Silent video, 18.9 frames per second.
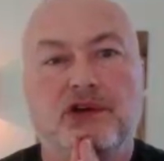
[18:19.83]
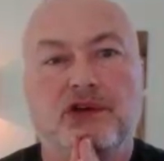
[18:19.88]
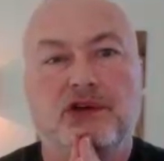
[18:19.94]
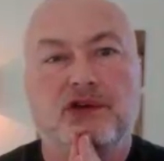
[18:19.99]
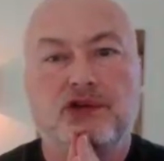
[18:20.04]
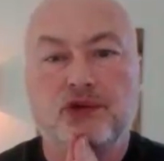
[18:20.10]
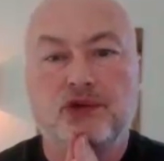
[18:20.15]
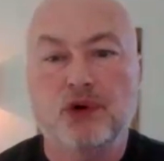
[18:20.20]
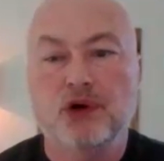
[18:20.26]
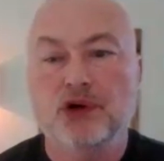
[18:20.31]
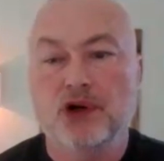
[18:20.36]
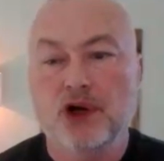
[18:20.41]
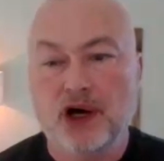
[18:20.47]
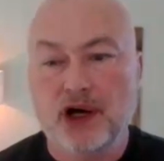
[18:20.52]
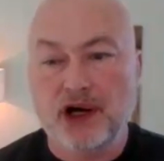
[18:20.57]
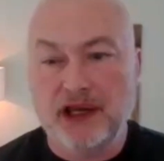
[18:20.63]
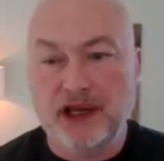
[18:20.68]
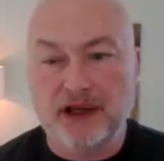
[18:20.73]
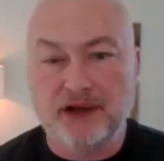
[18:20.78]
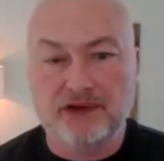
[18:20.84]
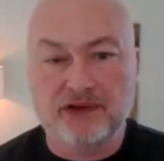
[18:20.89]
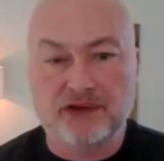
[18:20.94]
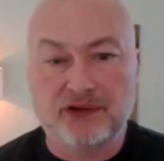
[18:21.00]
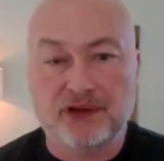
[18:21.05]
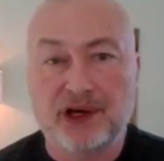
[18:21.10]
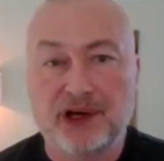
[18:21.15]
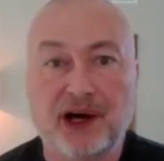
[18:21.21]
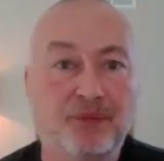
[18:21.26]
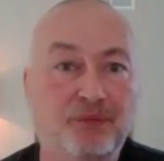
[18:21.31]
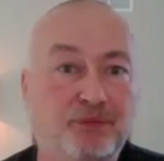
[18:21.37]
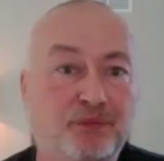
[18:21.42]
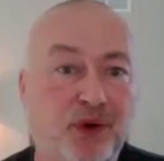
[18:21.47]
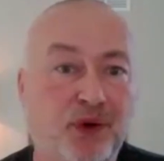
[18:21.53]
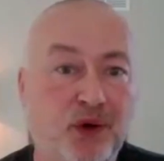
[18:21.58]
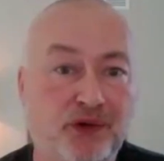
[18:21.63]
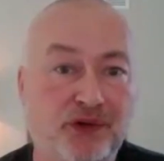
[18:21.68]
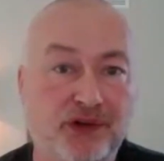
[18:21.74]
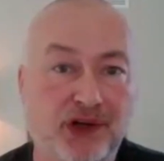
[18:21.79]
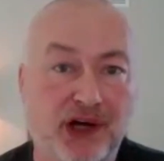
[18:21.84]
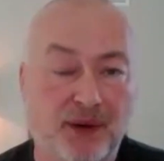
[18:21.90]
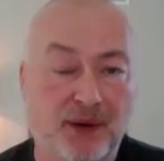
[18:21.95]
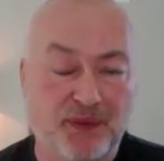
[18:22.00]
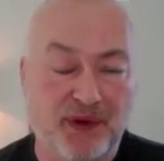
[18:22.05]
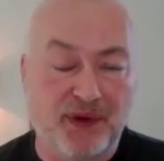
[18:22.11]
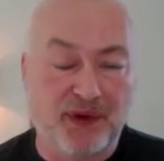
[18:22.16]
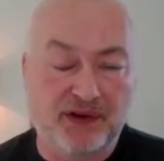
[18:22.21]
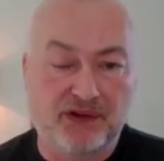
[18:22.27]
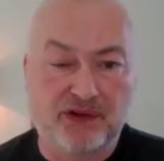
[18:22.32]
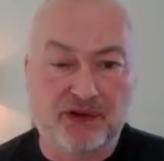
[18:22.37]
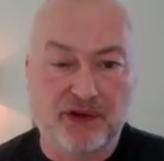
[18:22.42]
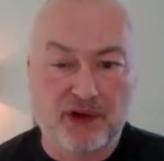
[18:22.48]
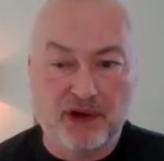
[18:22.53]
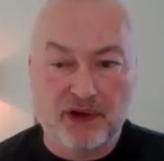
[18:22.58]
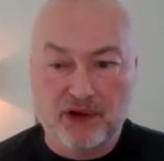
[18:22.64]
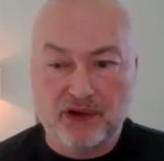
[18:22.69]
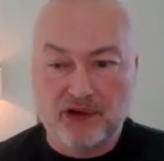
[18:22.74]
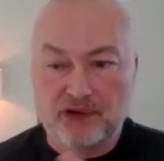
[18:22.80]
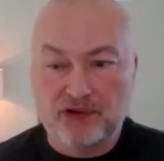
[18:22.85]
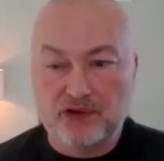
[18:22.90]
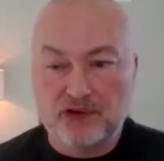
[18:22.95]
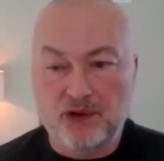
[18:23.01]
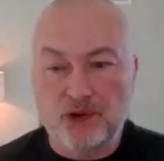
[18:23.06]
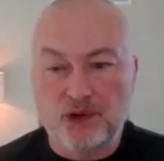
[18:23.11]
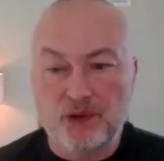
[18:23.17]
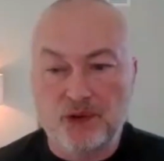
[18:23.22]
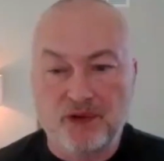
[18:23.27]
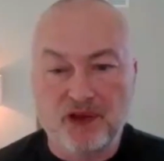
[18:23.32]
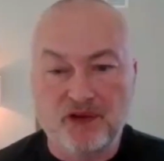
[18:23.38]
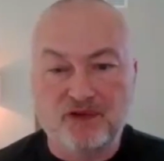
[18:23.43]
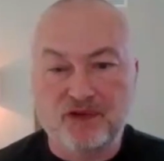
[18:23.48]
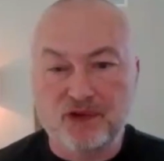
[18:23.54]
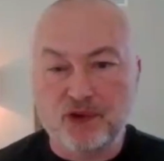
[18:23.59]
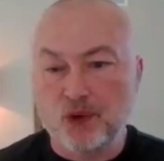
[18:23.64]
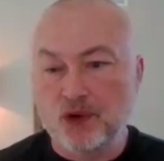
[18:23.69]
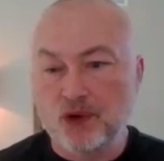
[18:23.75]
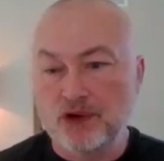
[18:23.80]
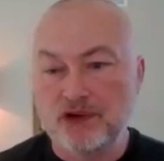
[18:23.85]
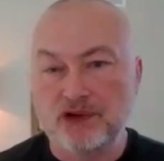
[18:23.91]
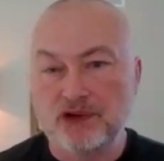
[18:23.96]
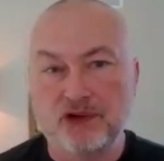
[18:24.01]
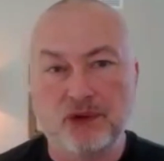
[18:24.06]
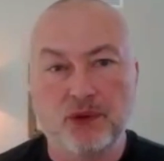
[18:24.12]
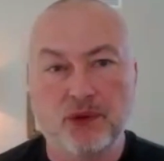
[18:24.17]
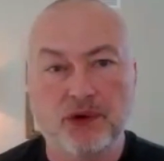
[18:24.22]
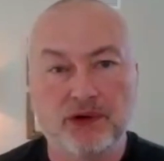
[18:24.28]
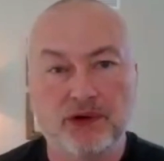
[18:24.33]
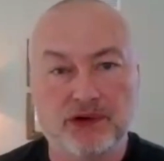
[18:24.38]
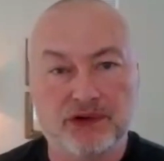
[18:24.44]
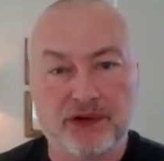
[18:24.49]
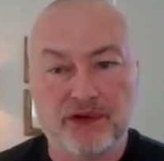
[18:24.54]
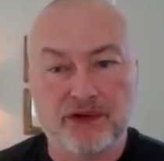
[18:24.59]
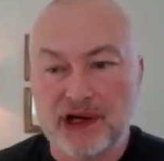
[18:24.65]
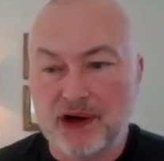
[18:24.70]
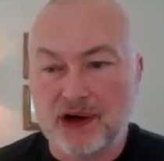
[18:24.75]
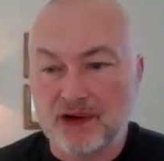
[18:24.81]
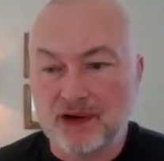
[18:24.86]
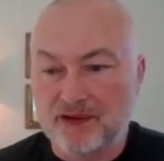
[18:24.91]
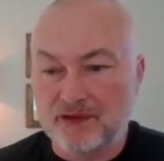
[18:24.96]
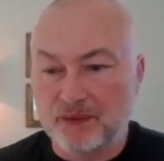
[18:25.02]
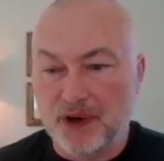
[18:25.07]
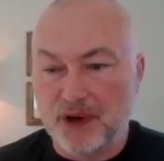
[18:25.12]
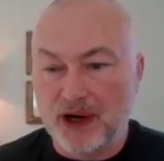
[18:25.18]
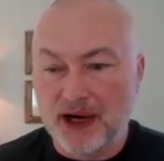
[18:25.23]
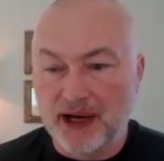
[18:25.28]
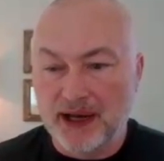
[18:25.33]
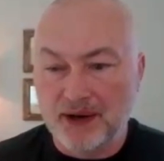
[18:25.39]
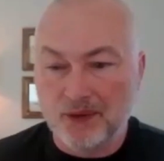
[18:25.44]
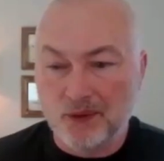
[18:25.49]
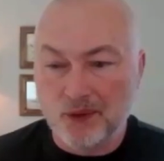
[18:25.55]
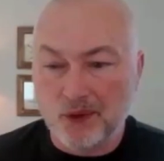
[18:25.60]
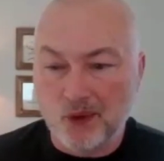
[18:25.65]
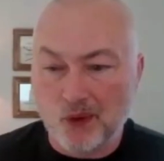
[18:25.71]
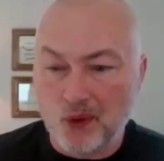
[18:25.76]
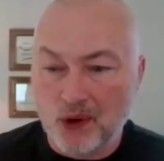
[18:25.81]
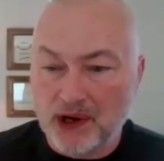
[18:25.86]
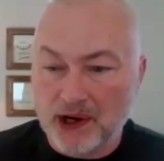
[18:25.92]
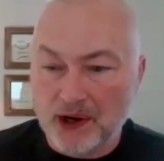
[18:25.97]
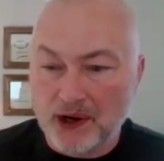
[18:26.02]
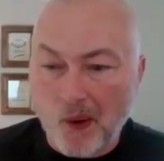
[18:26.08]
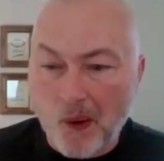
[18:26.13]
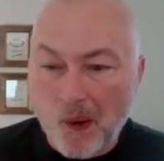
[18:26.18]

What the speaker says: to our audience on both topics. So the floor is yours, and then I'll give mine real quick.